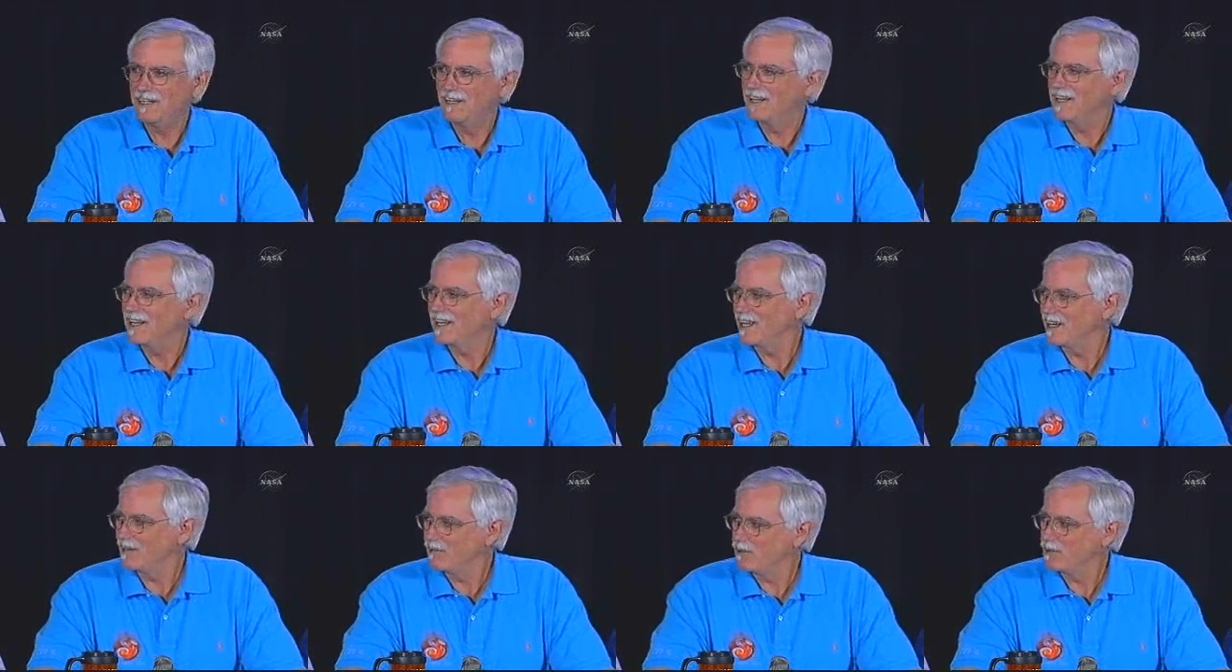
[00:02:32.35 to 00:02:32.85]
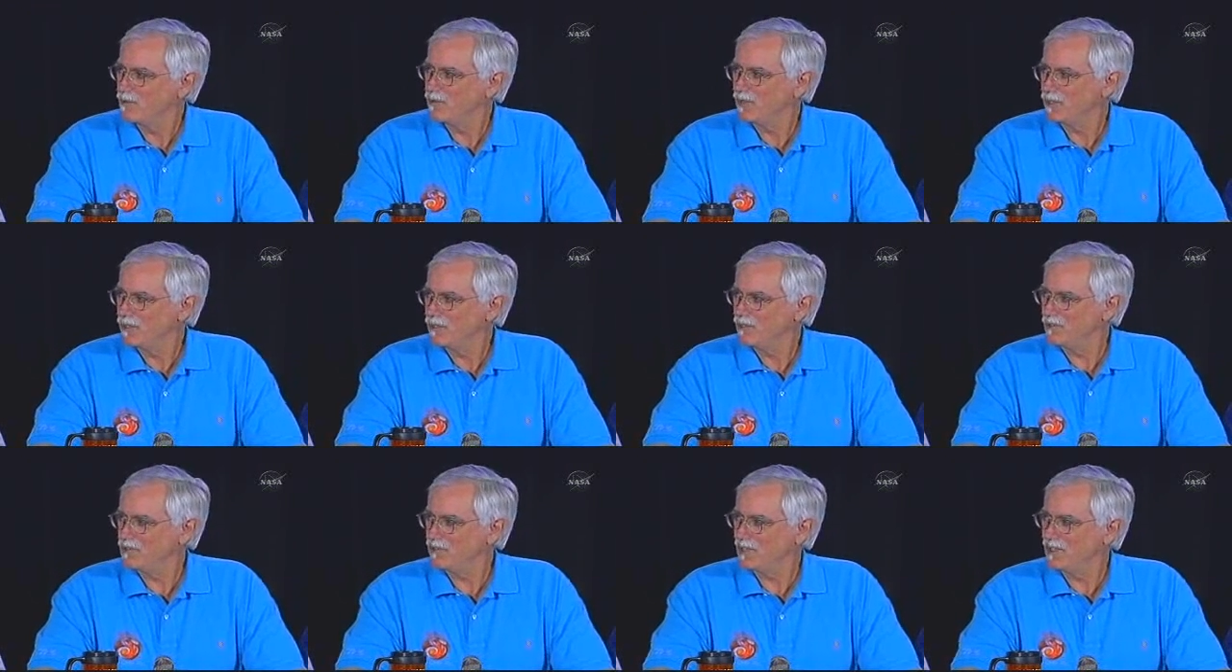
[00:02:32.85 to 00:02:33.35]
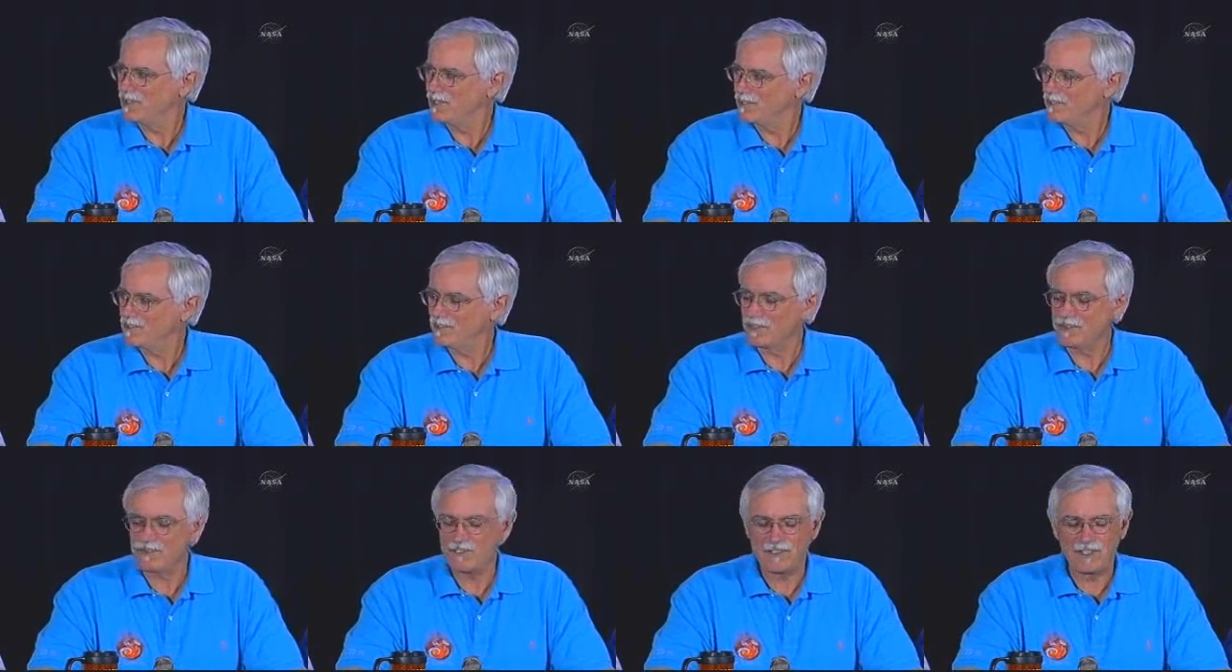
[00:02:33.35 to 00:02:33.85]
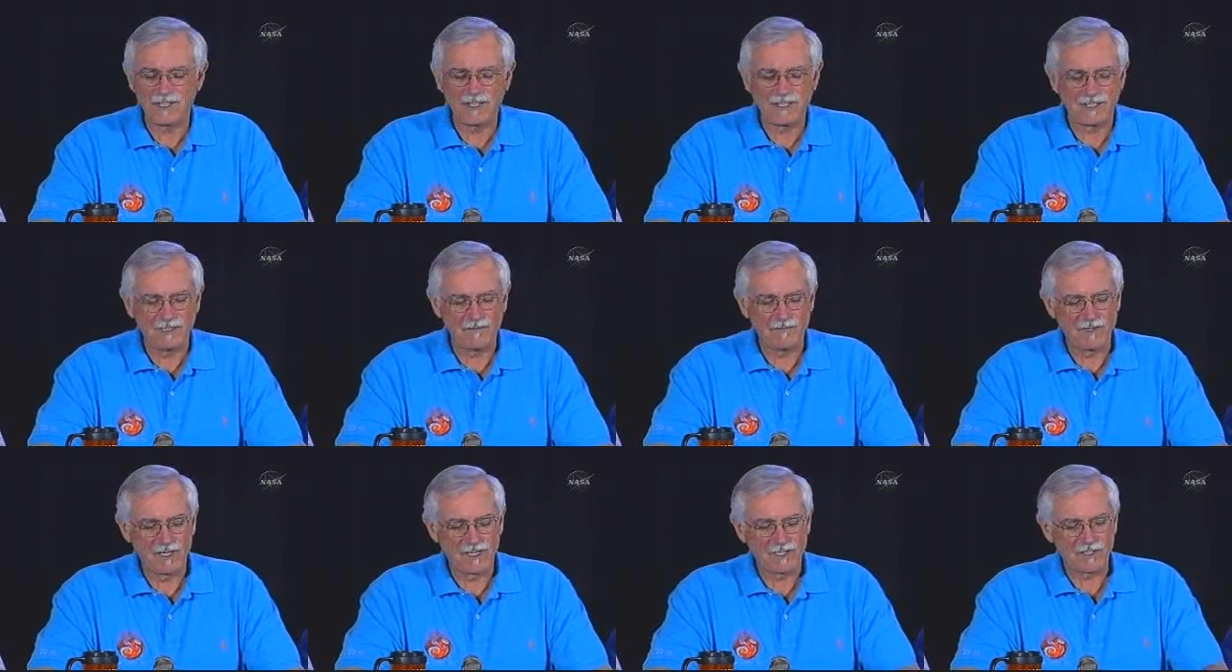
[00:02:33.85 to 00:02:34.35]
and we'll be using this
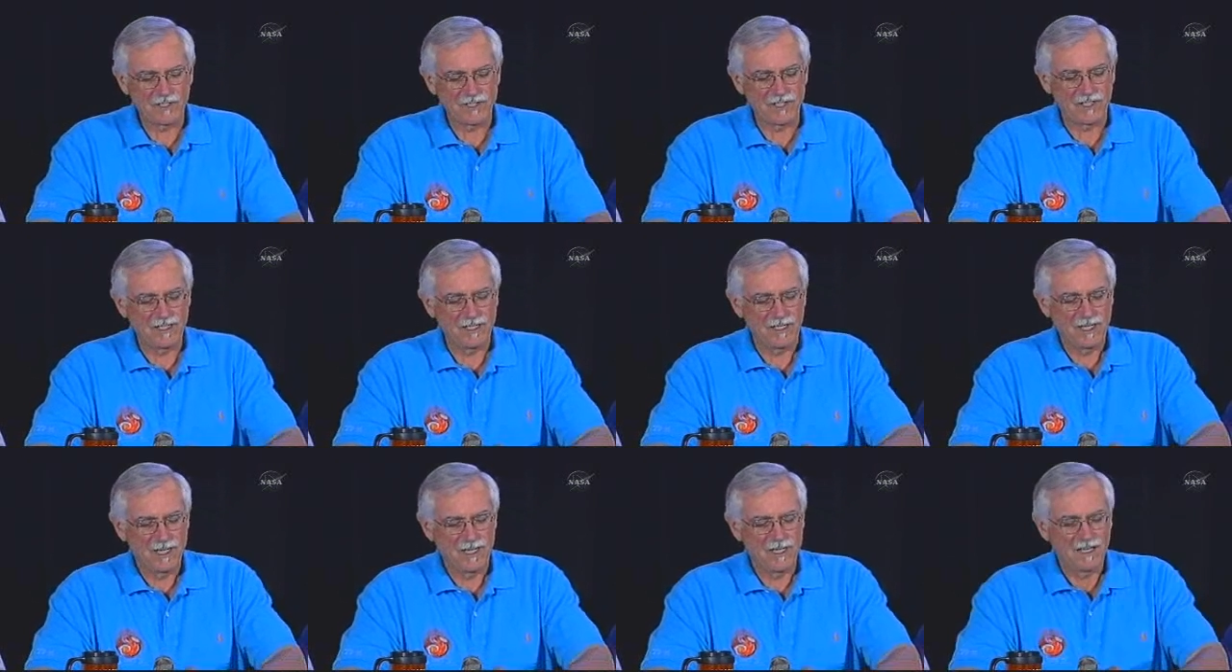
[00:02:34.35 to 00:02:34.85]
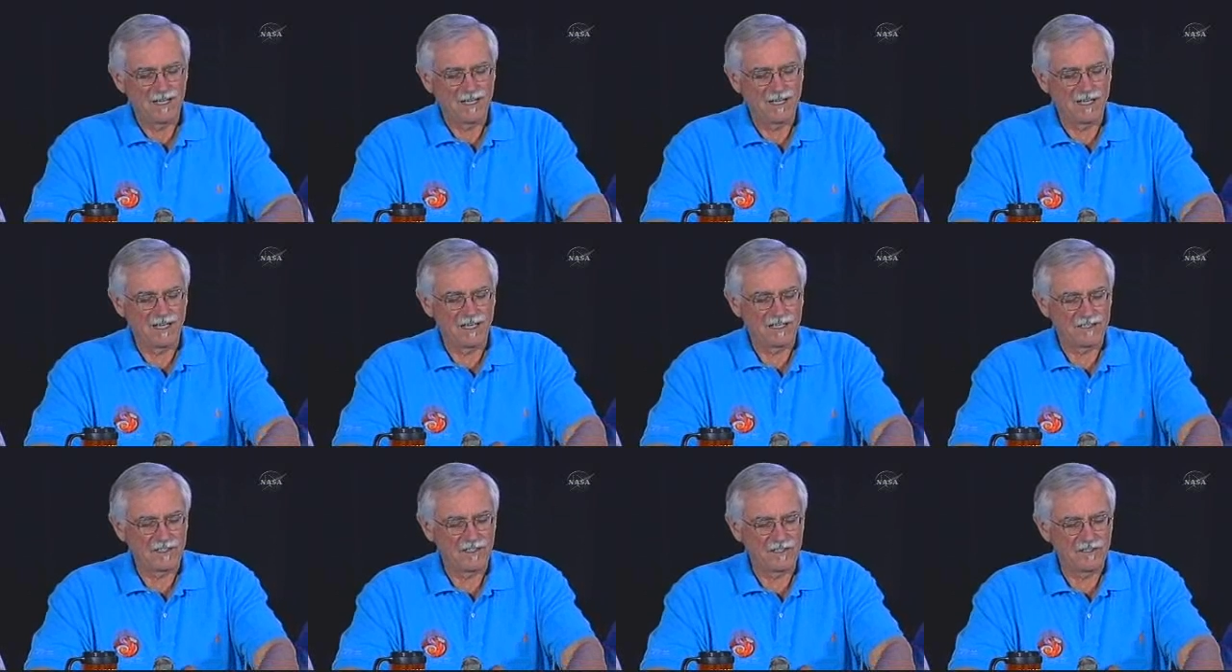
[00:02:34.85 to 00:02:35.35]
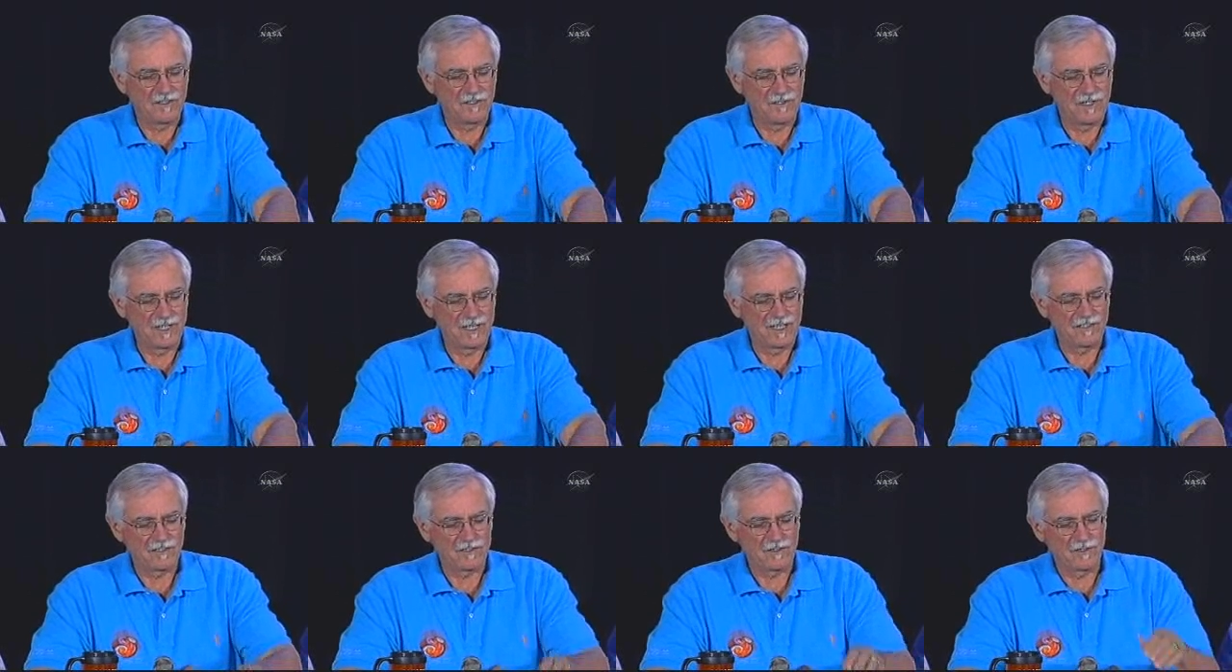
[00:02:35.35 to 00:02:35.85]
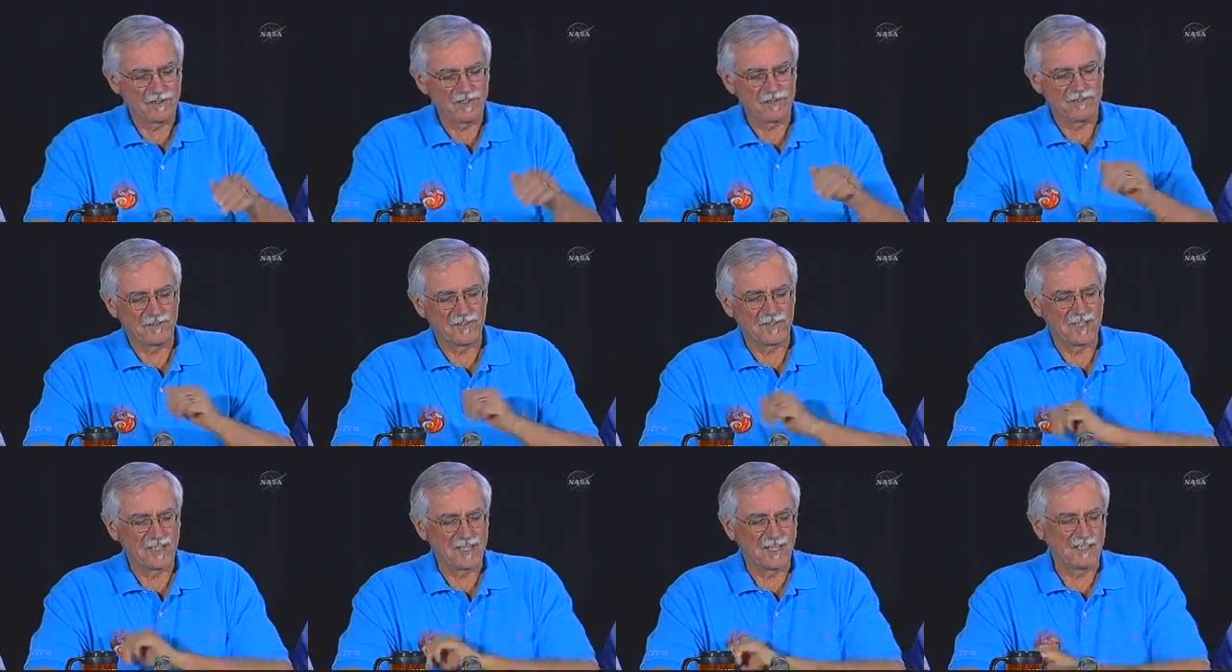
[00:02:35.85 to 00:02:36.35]
extended mission to do that sort of
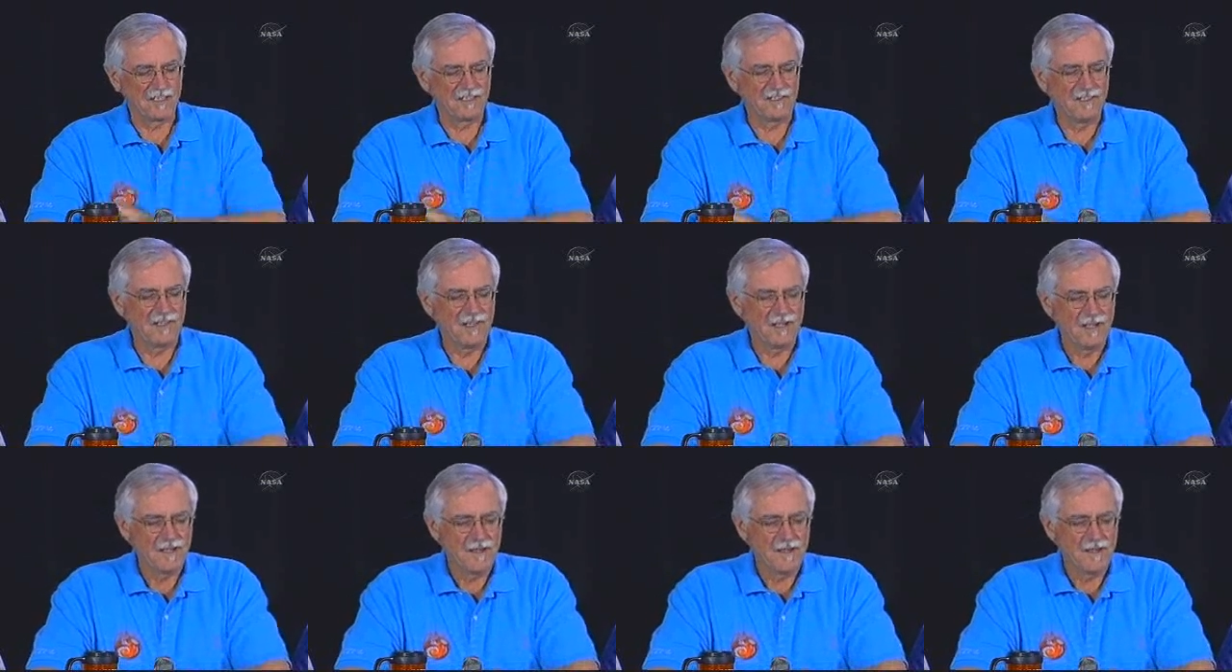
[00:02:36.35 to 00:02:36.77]
science.